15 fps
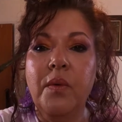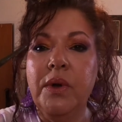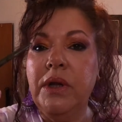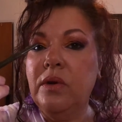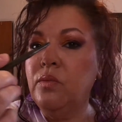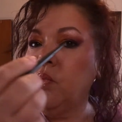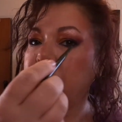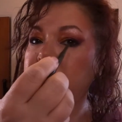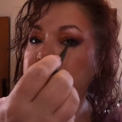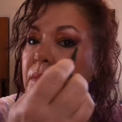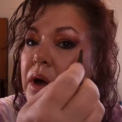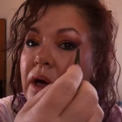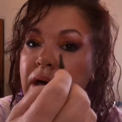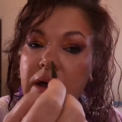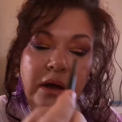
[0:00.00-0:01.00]
I went in with
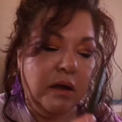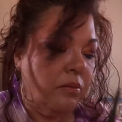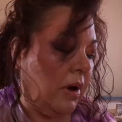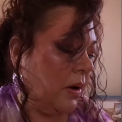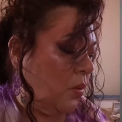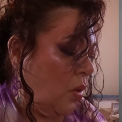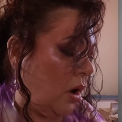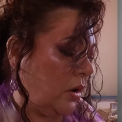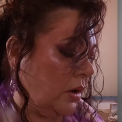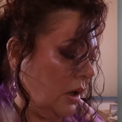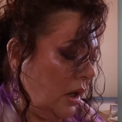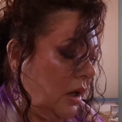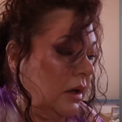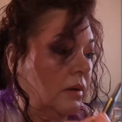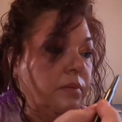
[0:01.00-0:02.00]
my
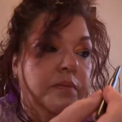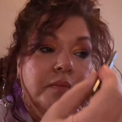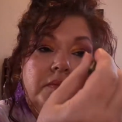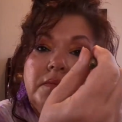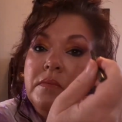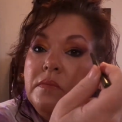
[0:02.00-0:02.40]
waterline.